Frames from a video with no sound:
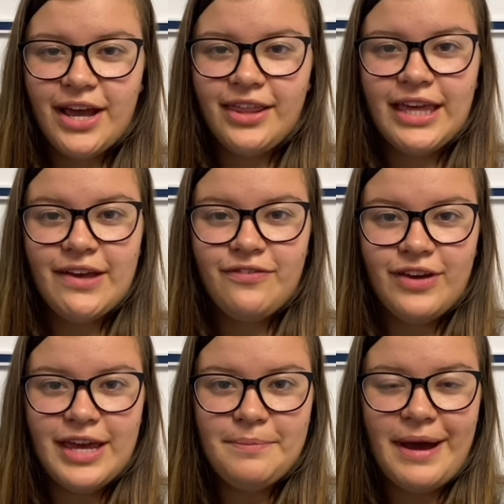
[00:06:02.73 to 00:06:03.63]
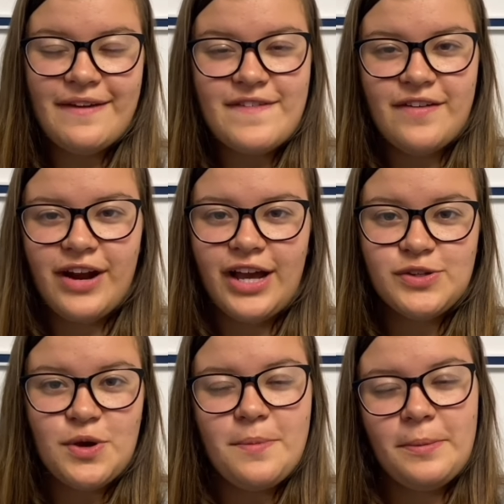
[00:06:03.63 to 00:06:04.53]
Giffen. My favorite high
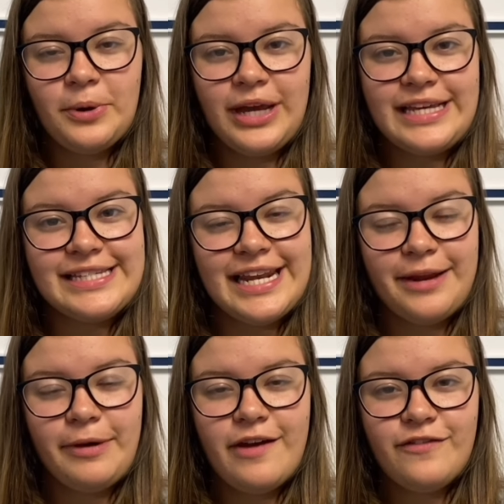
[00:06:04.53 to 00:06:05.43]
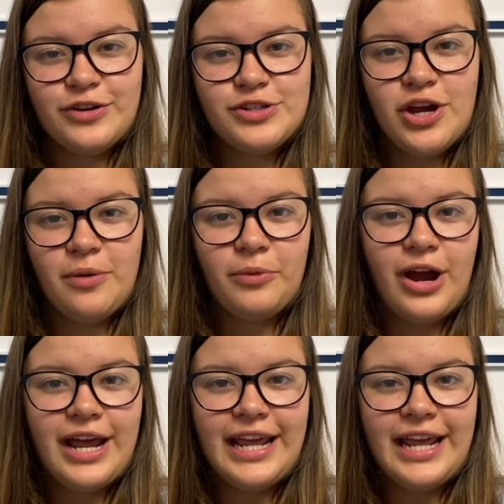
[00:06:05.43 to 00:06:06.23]
school memory is hitting my first home run,